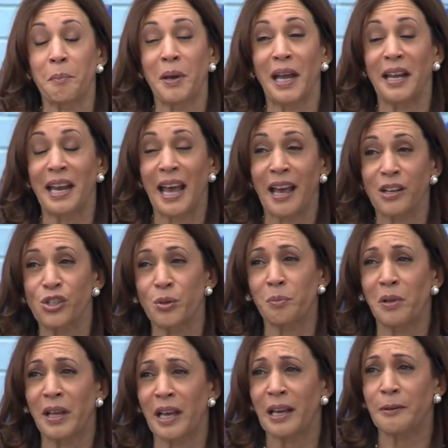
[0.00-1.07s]
paint action
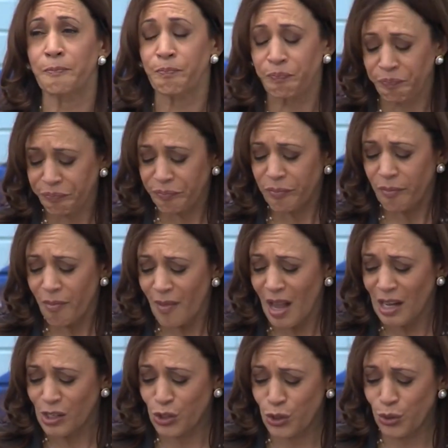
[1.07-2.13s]
plan
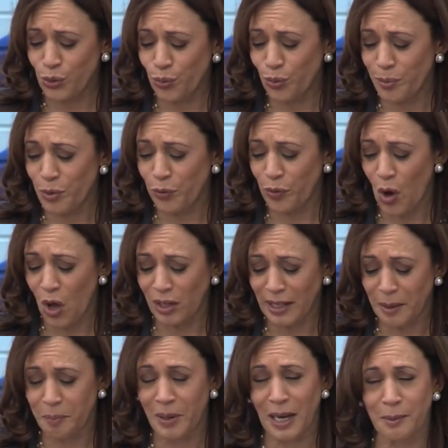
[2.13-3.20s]
to remove all
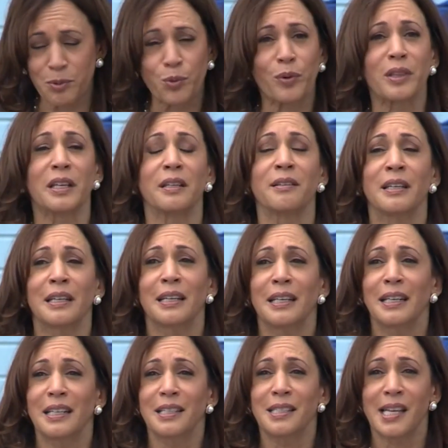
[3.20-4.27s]
lead pipes within
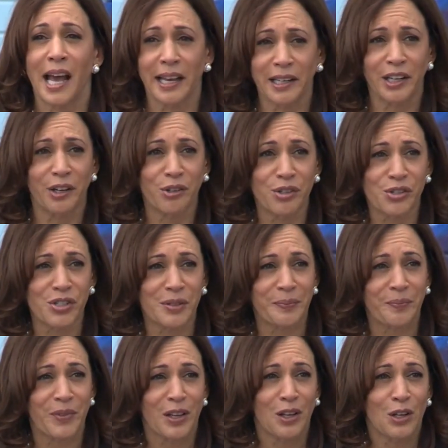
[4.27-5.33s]
10 years.
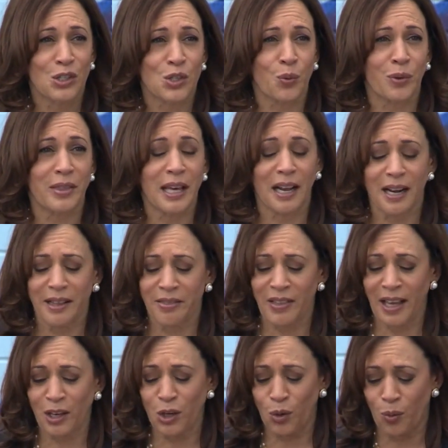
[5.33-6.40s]
So, with that, I
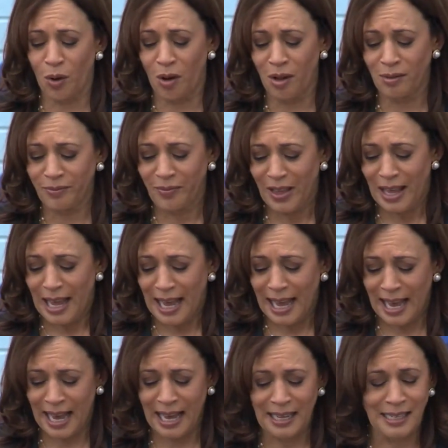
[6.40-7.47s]
thank you all,
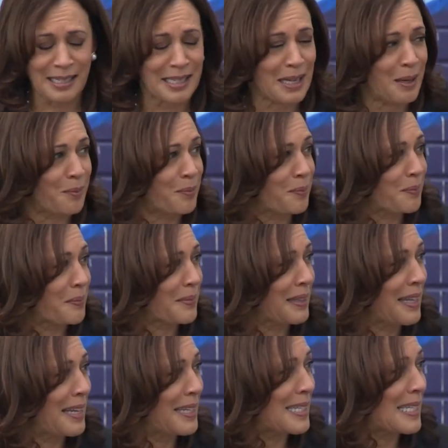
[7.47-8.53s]
and um,
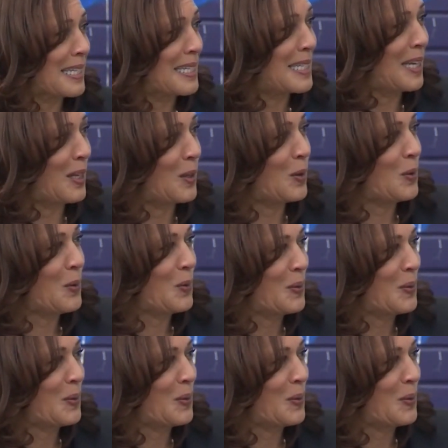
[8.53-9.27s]
let us continue